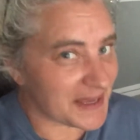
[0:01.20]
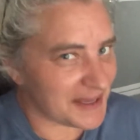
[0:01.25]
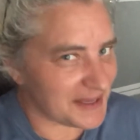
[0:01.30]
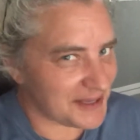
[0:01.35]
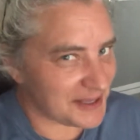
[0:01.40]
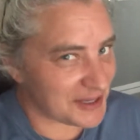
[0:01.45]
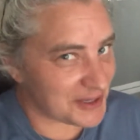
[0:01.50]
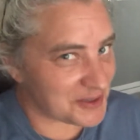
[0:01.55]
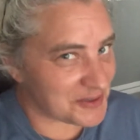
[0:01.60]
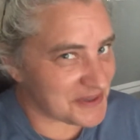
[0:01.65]

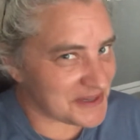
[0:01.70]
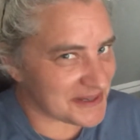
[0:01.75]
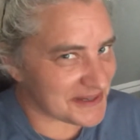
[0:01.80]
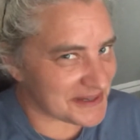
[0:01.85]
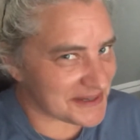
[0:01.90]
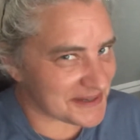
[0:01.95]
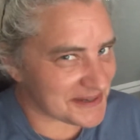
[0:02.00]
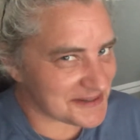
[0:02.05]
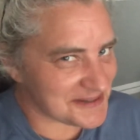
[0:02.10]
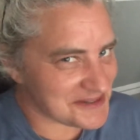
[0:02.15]
Hello
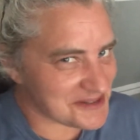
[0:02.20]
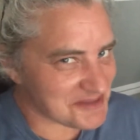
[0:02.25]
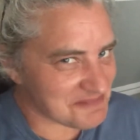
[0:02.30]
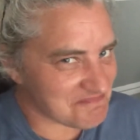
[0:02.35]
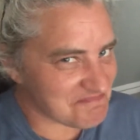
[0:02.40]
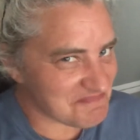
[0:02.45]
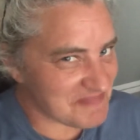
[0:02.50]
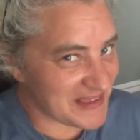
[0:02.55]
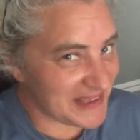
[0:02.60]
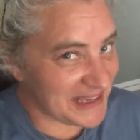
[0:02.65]
class,
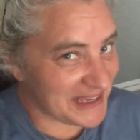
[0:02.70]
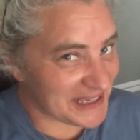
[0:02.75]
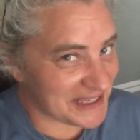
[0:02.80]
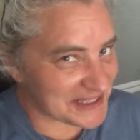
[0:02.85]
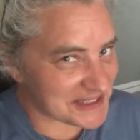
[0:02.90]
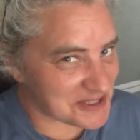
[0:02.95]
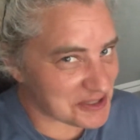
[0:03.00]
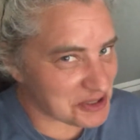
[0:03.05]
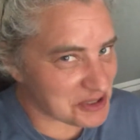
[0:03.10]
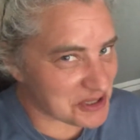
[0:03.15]

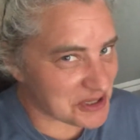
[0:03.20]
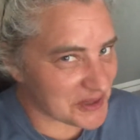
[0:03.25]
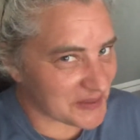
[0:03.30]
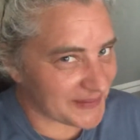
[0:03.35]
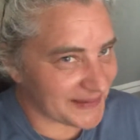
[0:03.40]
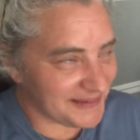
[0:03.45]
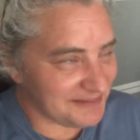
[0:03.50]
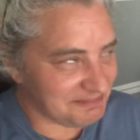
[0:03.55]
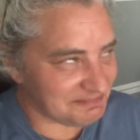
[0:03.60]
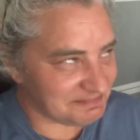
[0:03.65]
how's it
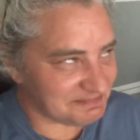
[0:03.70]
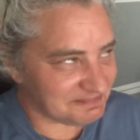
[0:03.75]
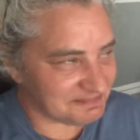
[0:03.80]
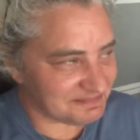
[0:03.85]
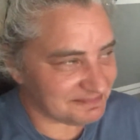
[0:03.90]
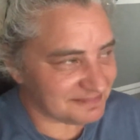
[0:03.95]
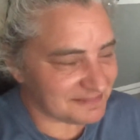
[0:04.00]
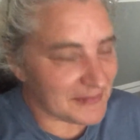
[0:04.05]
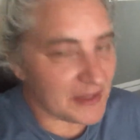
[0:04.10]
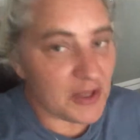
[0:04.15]
going?
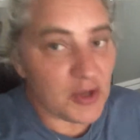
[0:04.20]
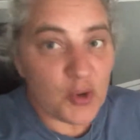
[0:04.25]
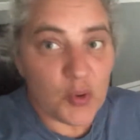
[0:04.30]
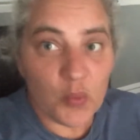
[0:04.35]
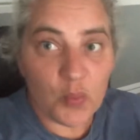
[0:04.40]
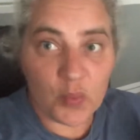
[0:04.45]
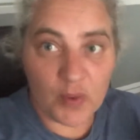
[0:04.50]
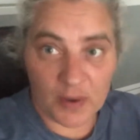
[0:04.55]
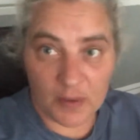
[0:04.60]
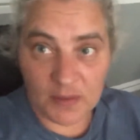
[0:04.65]

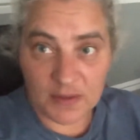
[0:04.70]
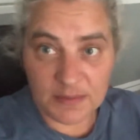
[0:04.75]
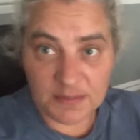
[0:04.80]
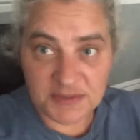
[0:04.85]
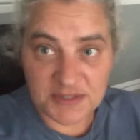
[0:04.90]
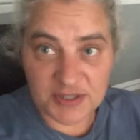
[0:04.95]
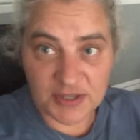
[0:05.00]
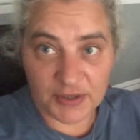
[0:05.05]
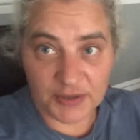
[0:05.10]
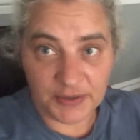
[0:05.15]
Welcome
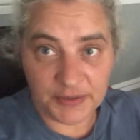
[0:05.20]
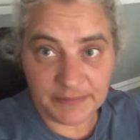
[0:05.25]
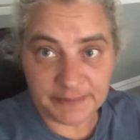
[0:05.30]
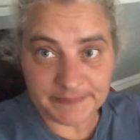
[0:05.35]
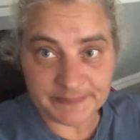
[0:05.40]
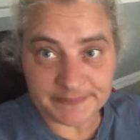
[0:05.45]
to